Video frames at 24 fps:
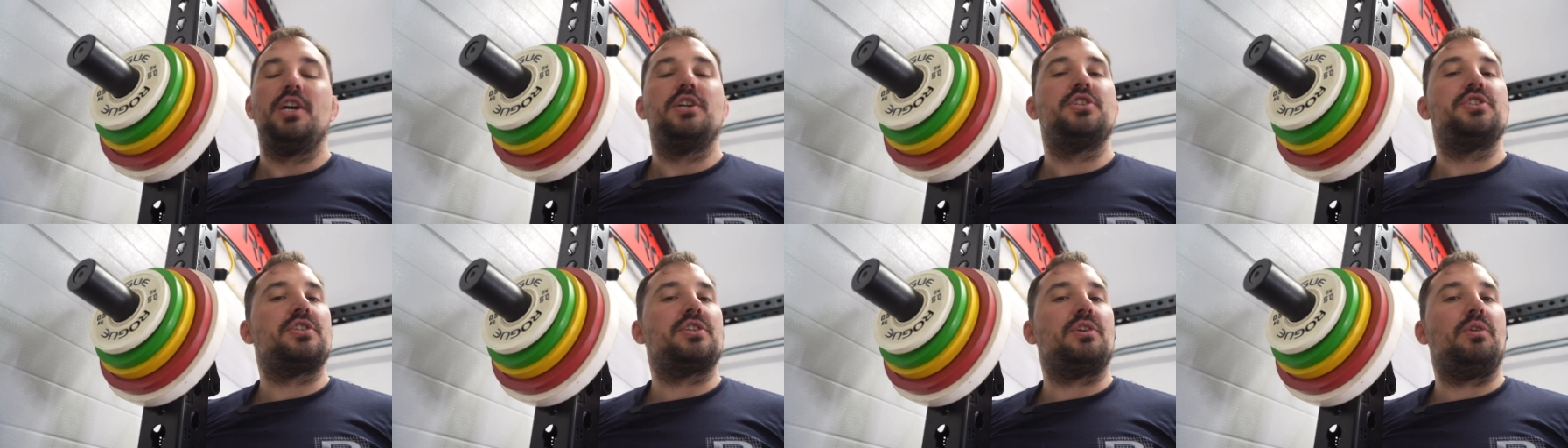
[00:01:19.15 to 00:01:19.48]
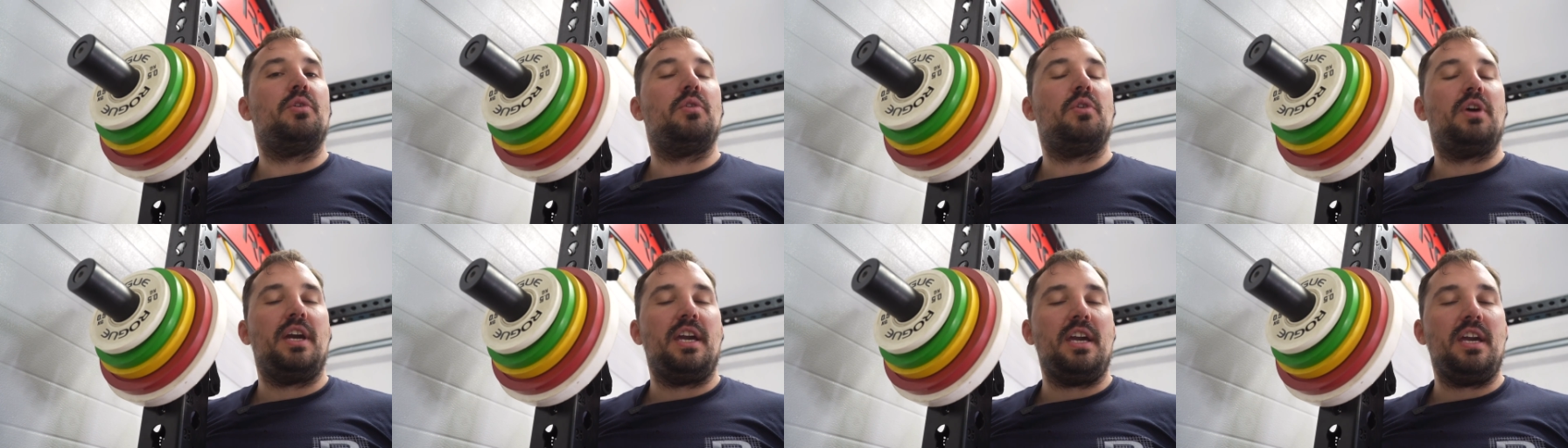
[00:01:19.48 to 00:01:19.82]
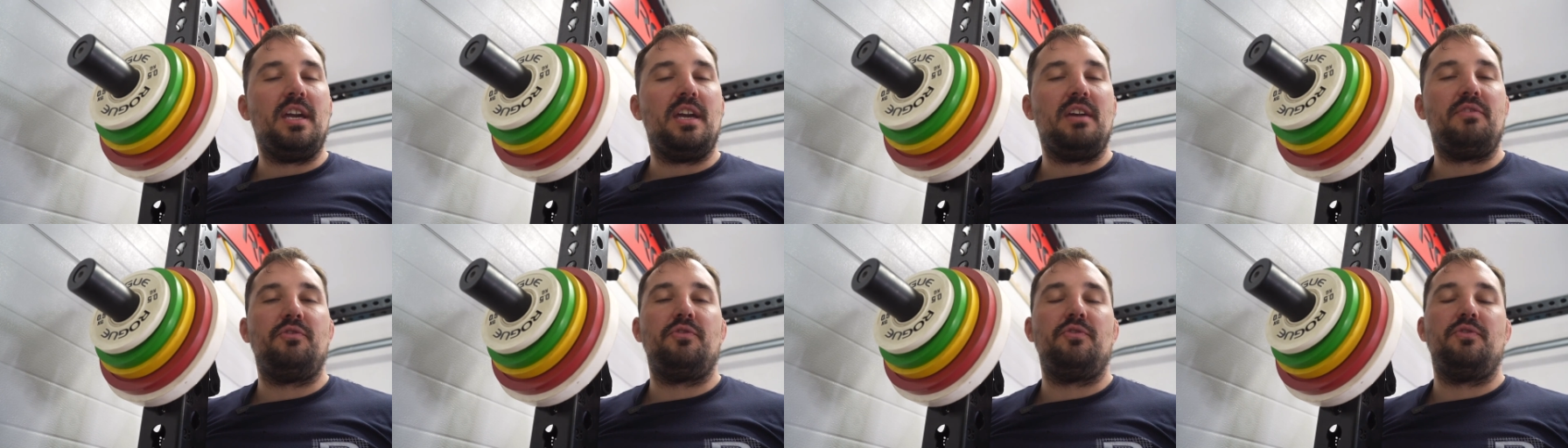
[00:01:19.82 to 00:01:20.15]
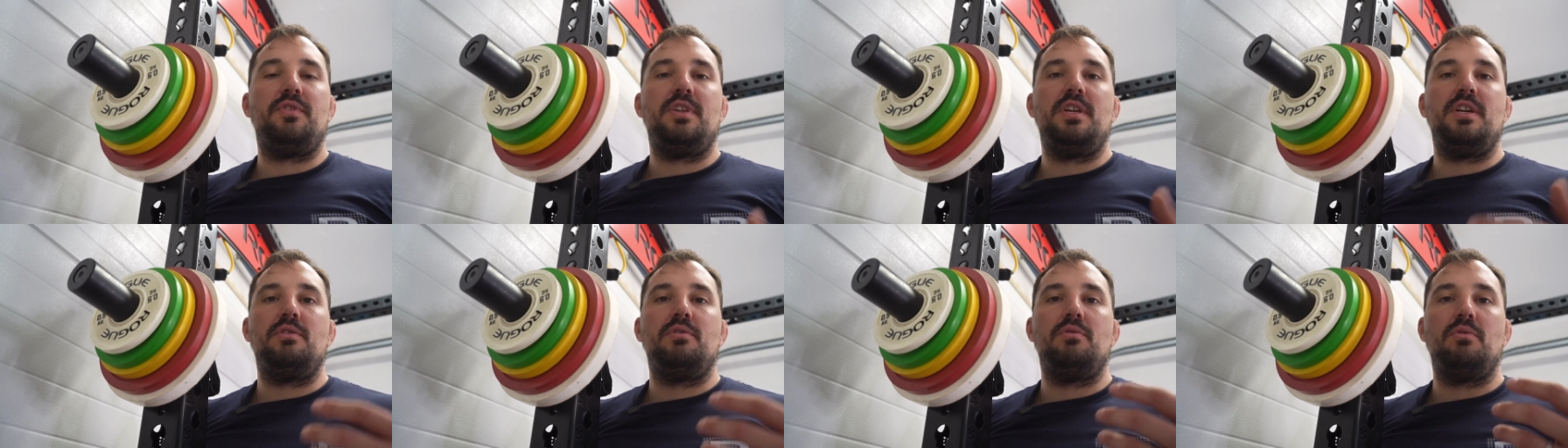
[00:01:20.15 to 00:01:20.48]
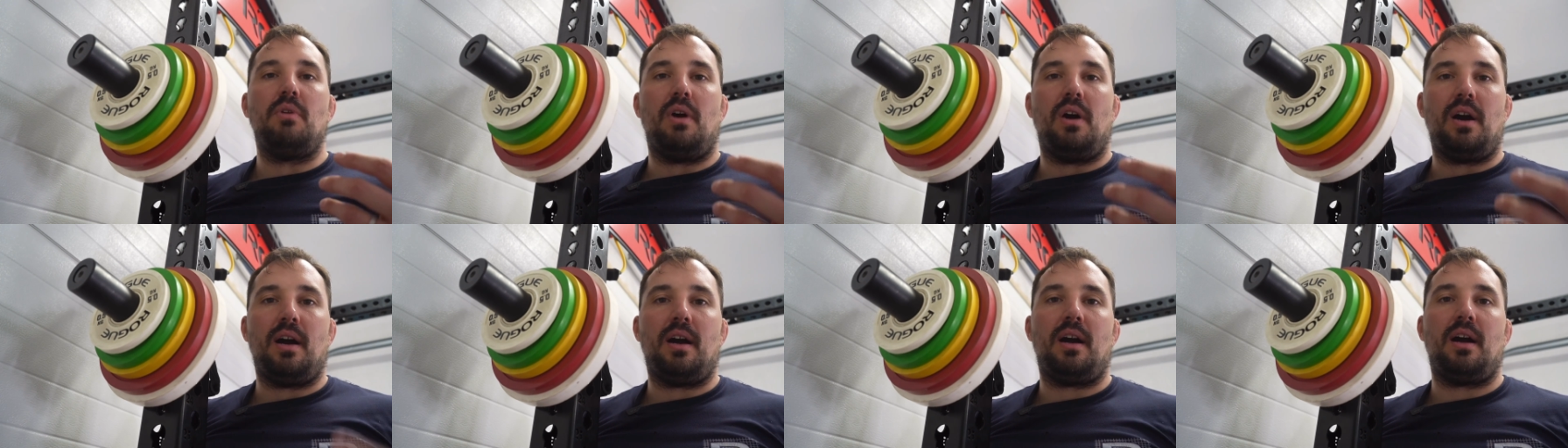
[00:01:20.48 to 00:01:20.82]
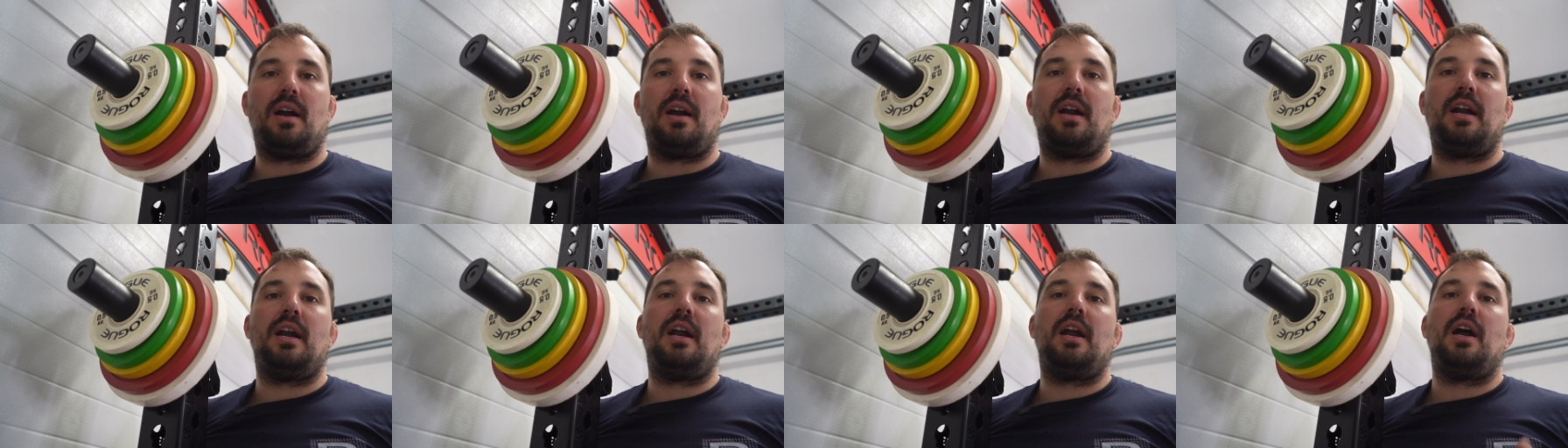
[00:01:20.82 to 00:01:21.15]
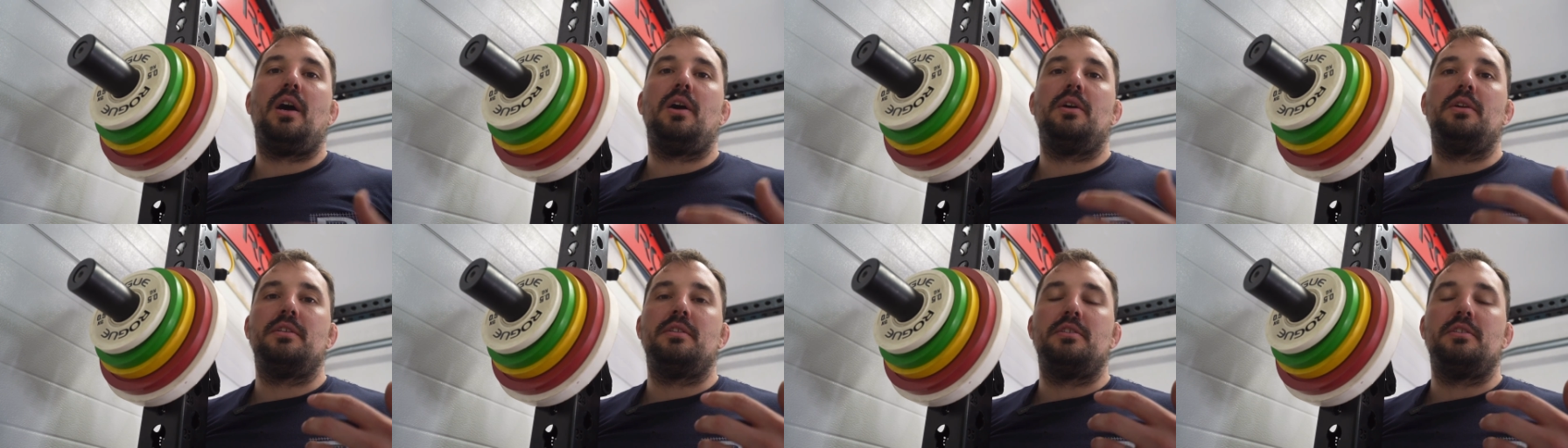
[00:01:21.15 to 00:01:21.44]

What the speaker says: So if you are